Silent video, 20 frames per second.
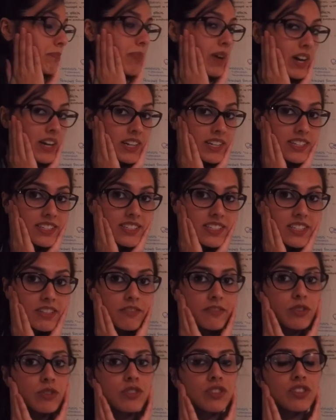but
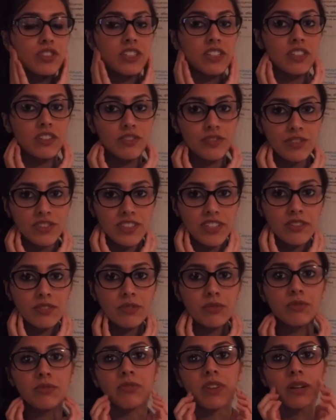if you took an ultrasound,
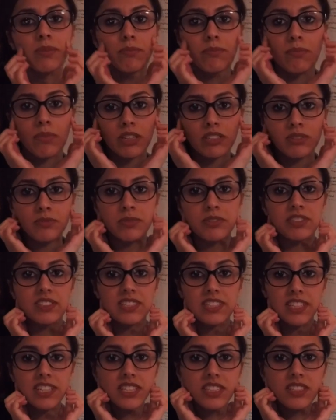you would find multiple
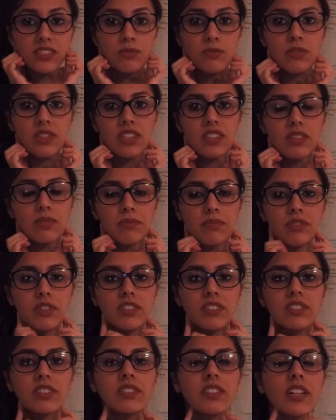cysts within the
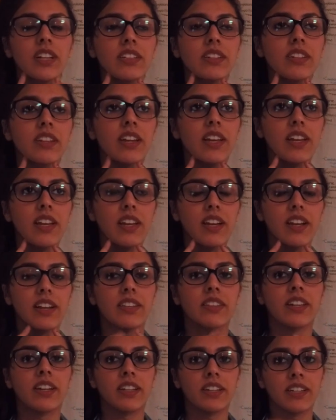parotid gland,
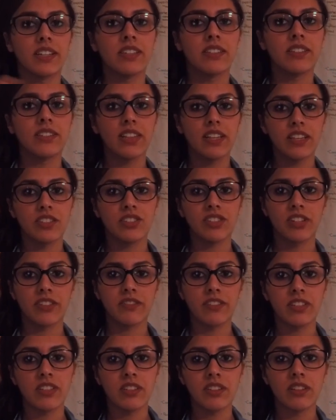and that is
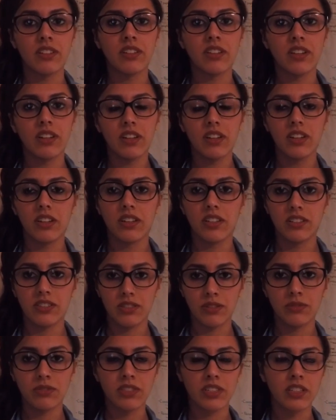
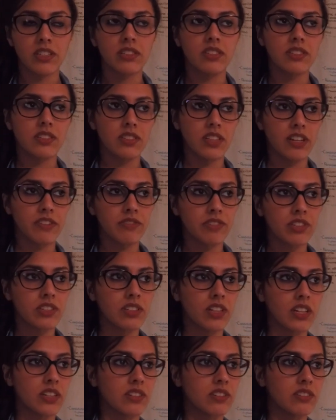HIV-associated salivary
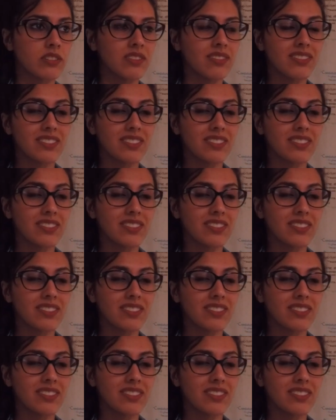gland.